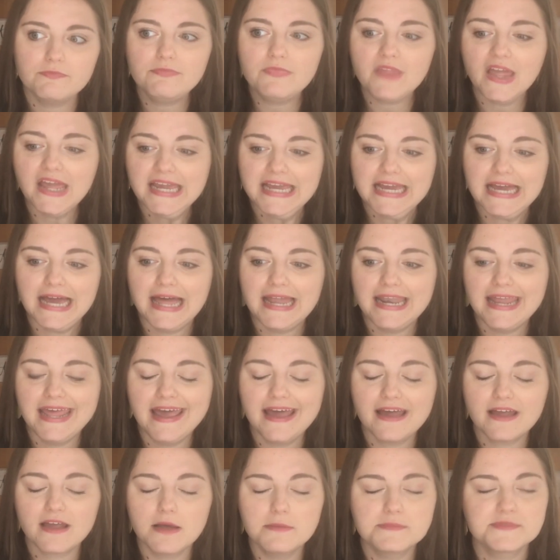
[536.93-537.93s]
And
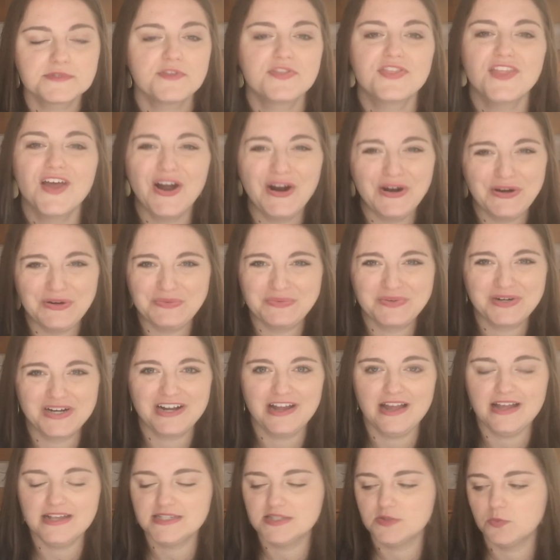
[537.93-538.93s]
it comes with the
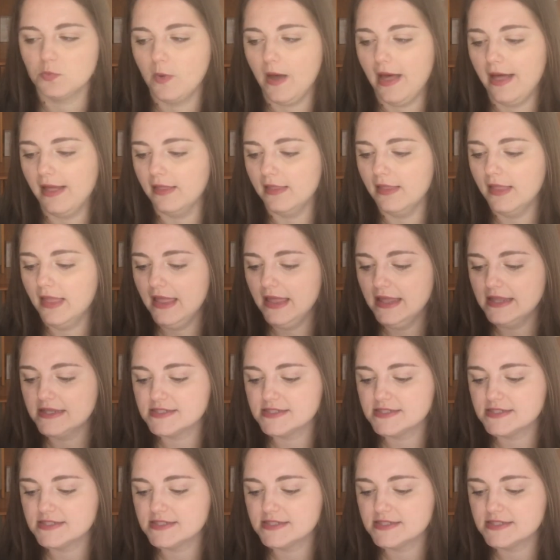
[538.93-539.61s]
artwork as well.